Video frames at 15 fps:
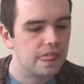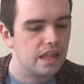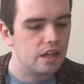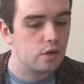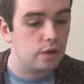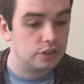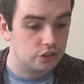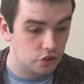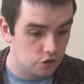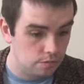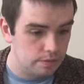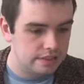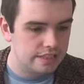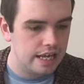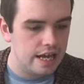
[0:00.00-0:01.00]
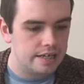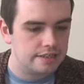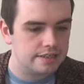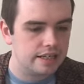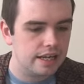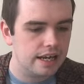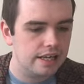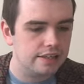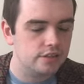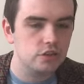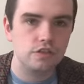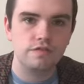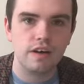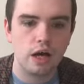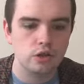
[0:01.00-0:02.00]
Question number 6. In the
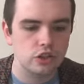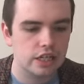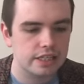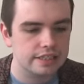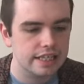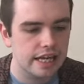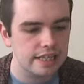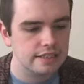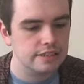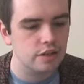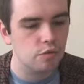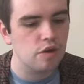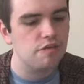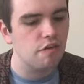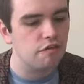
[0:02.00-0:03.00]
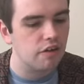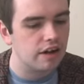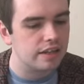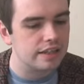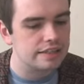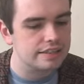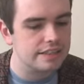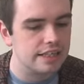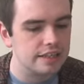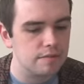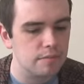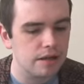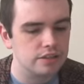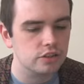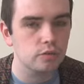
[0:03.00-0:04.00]
2010s, Aretha Franklin sadly
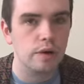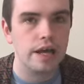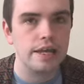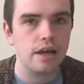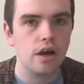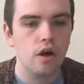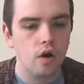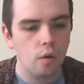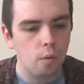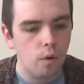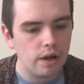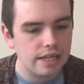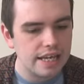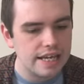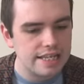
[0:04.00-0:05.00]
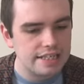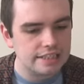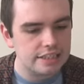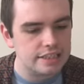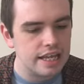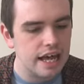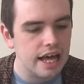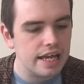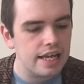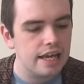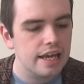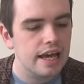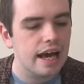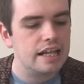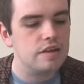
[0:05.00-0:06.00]
passed away. What year did she die?
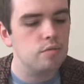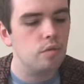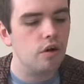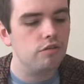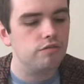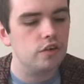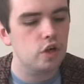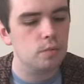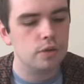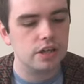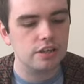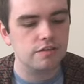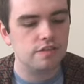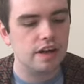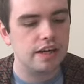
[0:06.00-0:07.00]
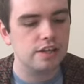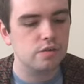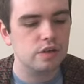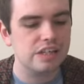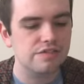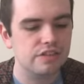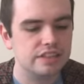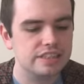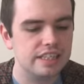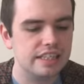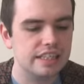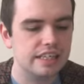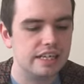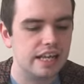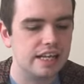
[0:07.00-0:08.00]
And in what film can you find Aretha
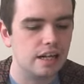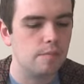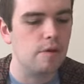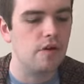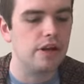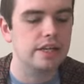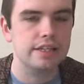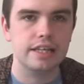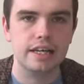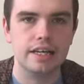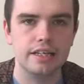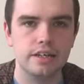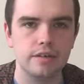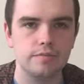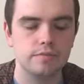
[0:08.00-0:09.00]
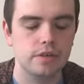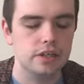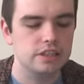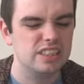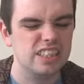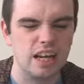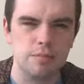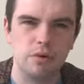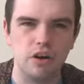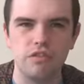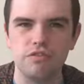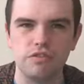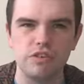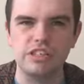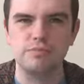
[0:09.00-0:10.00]
singing in an American diner? So you get a point
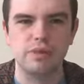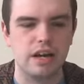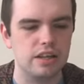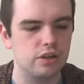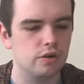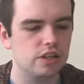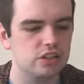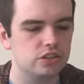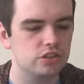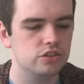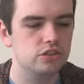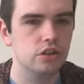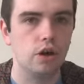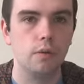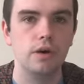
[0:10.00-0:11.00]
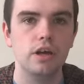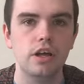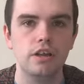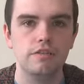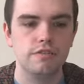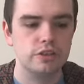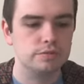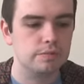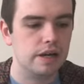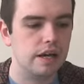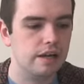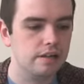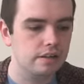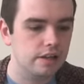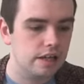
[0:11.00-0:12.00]
for each part of the question. So the first
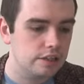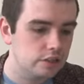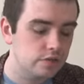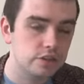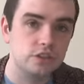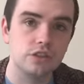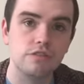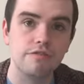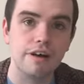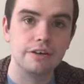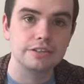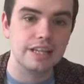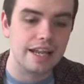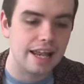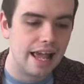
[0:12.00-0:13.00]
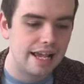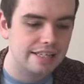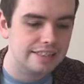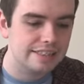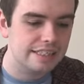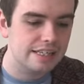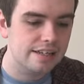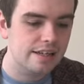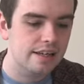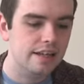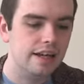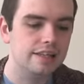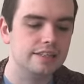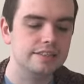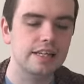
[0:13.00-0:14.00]
part, the answer is 2018.
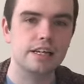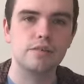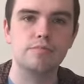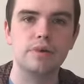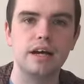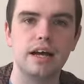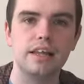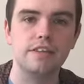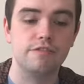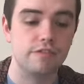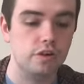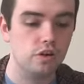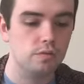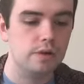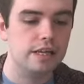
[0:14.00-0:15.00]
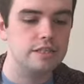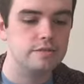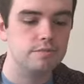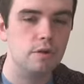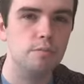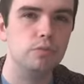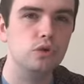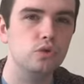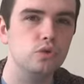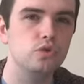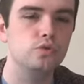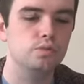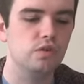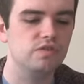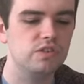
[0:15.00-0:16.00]
And the second part, the film is The Blues
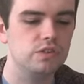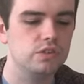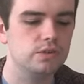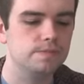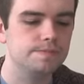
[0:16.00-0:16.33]
Brothers.